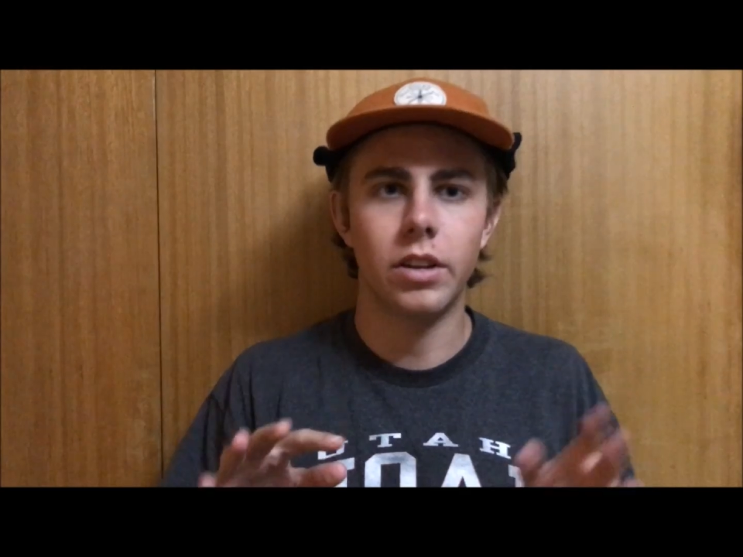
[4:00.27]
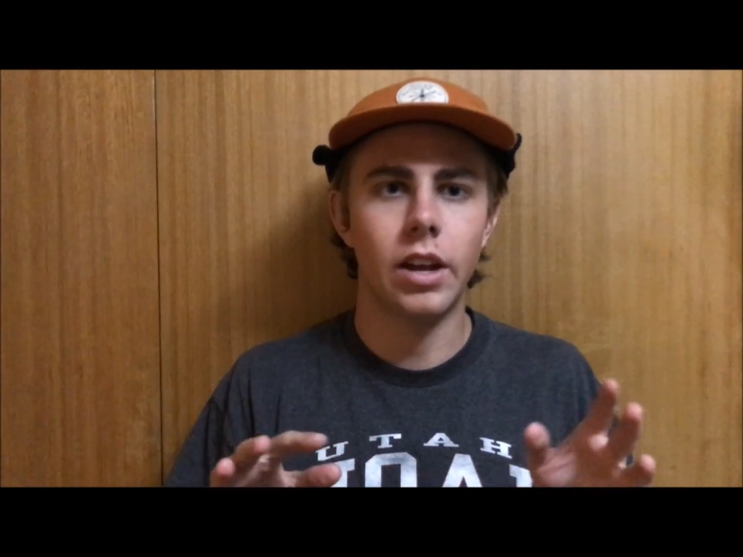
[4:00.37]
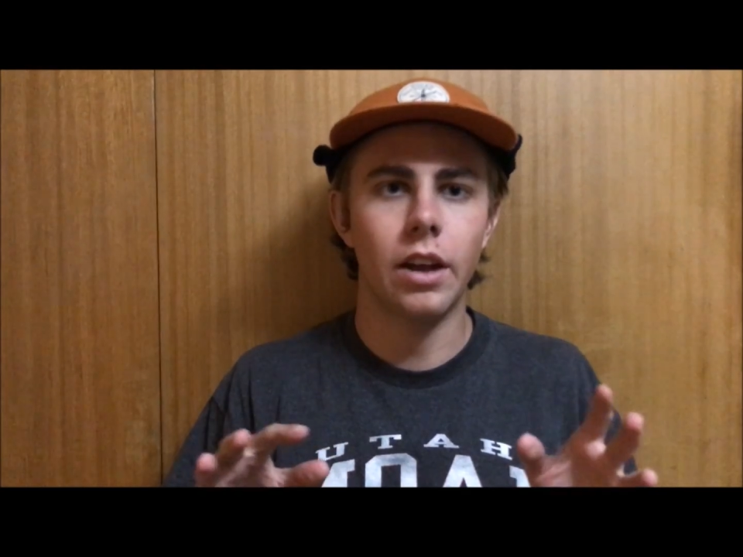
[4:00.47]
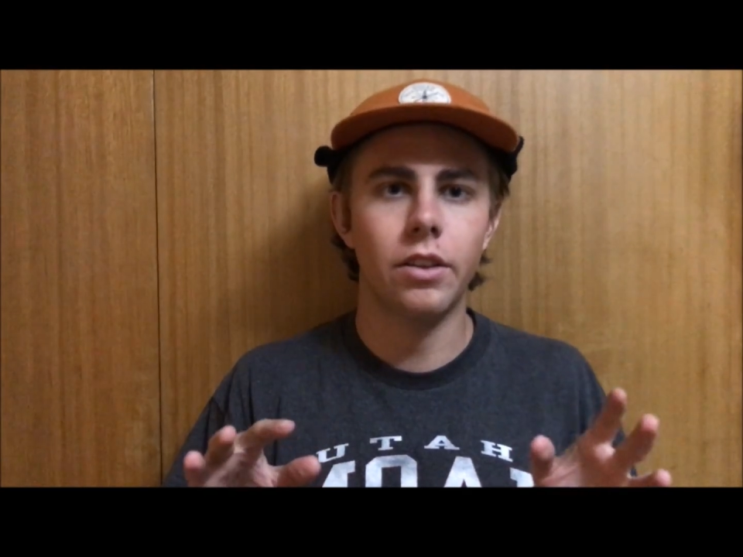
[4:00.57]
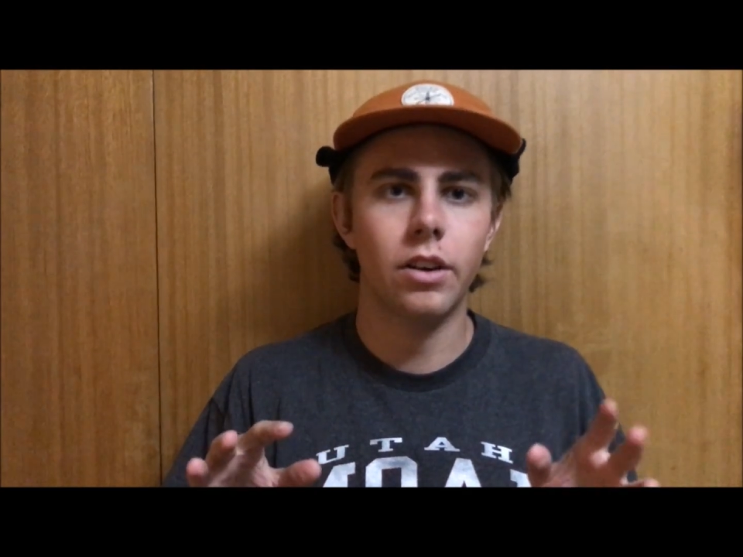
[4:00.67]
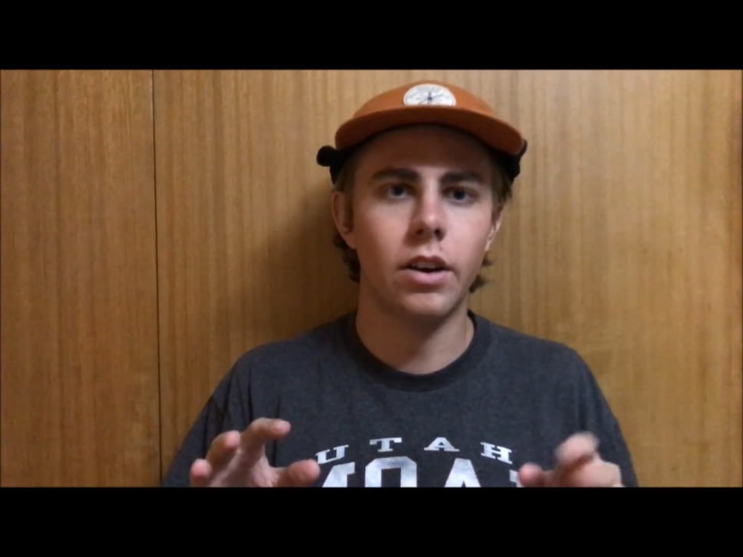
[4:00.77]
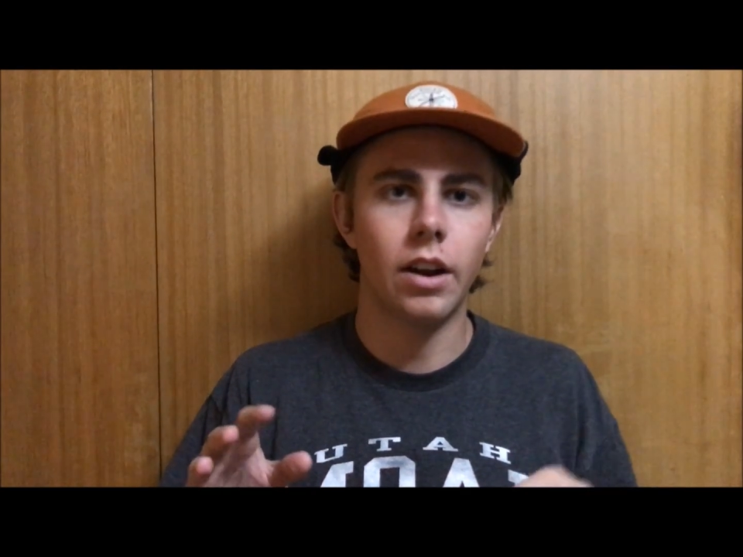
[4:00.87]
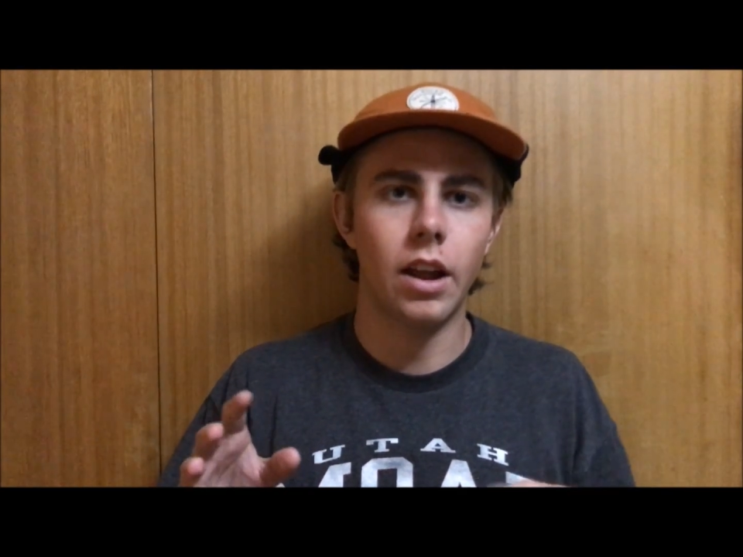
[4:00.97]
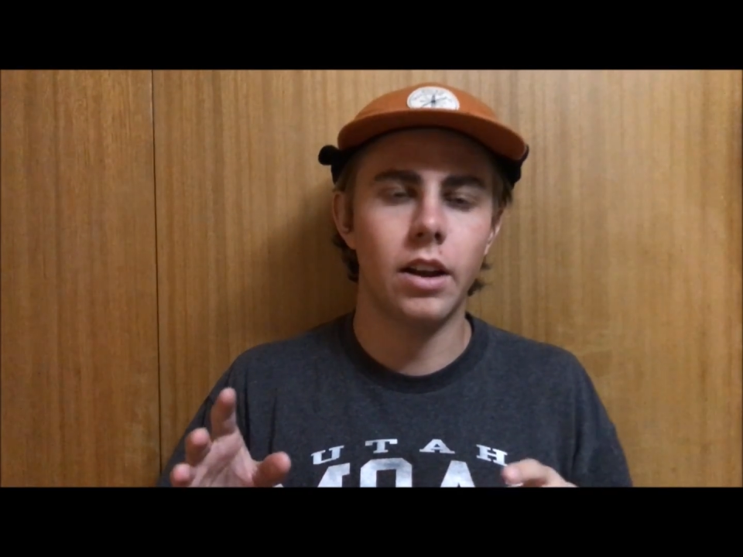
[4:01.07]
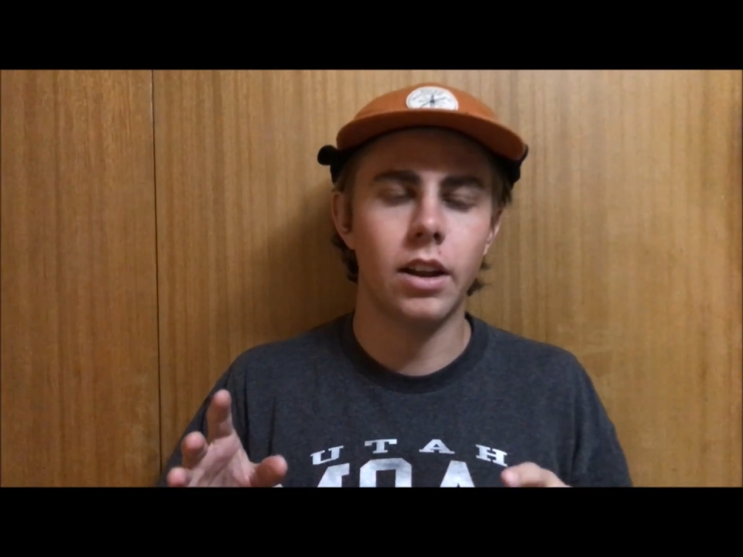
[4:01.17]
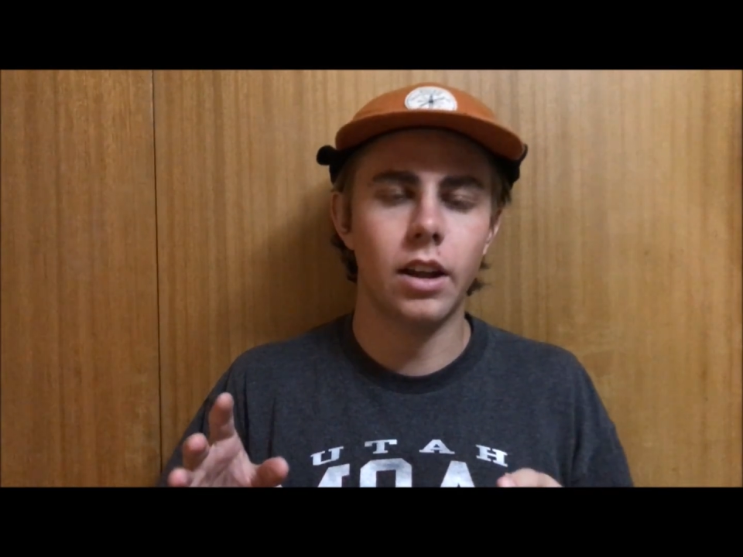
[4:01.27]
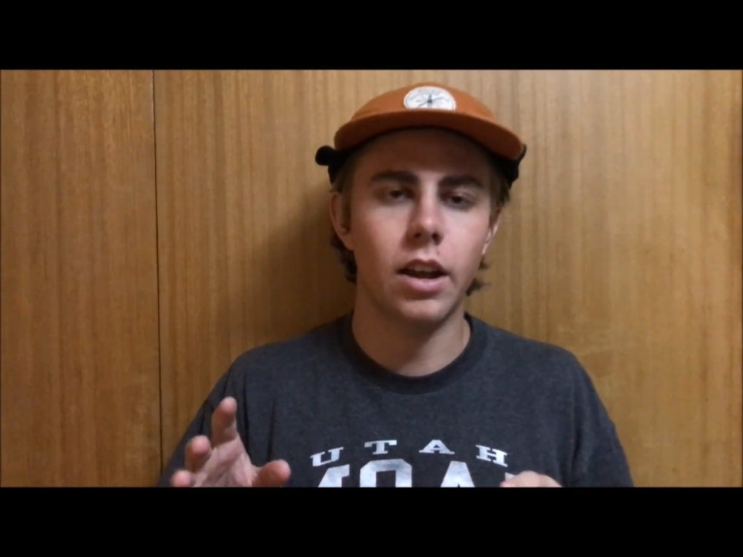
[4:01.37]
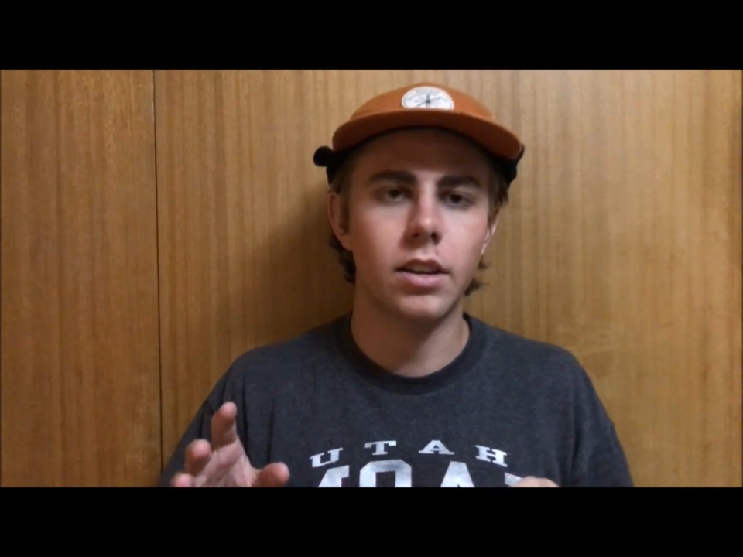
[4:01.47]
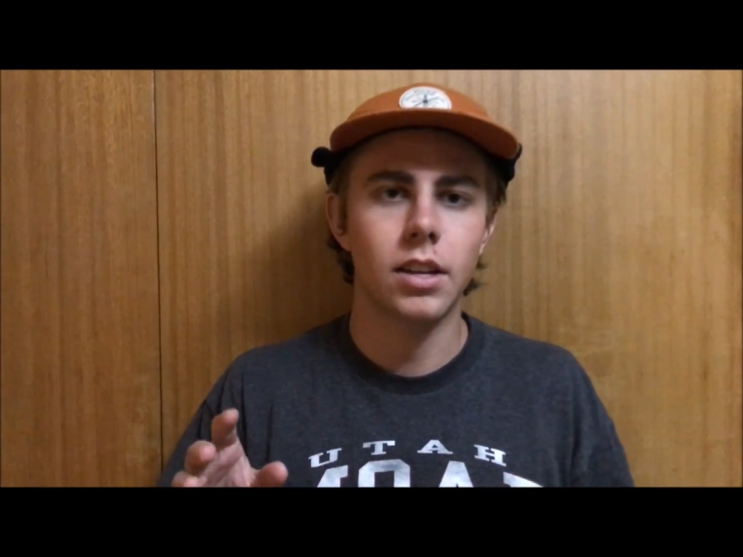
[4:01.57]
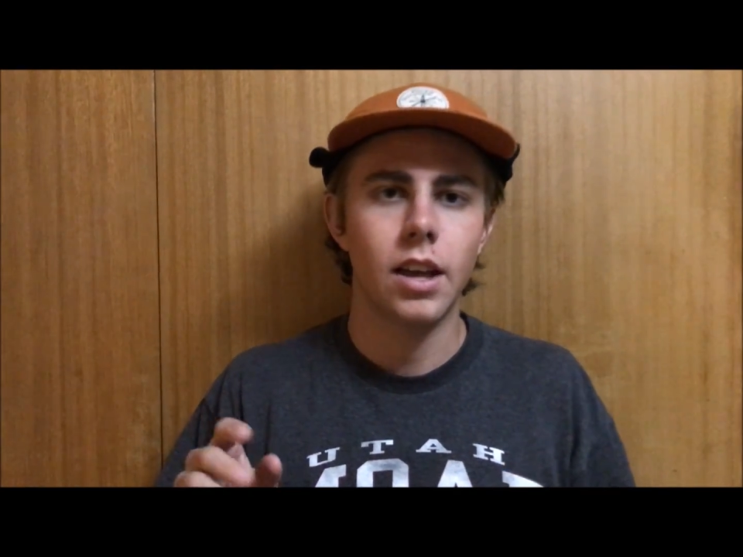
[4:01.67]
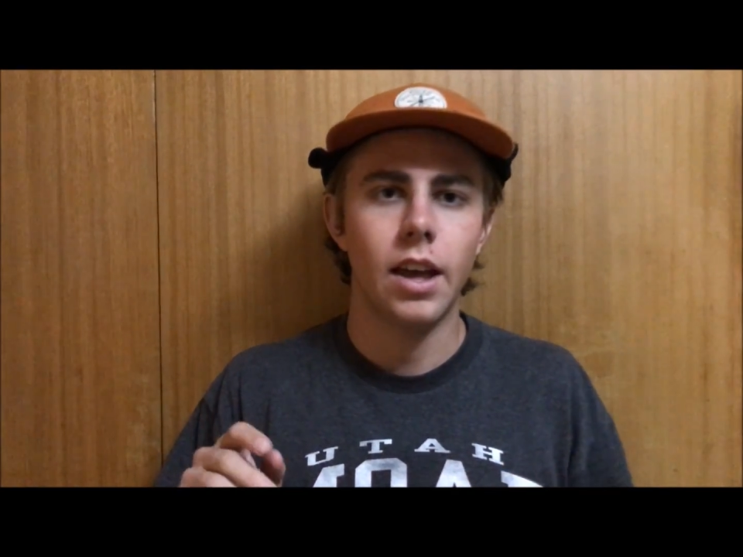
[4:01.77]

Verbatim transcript: together and editing it,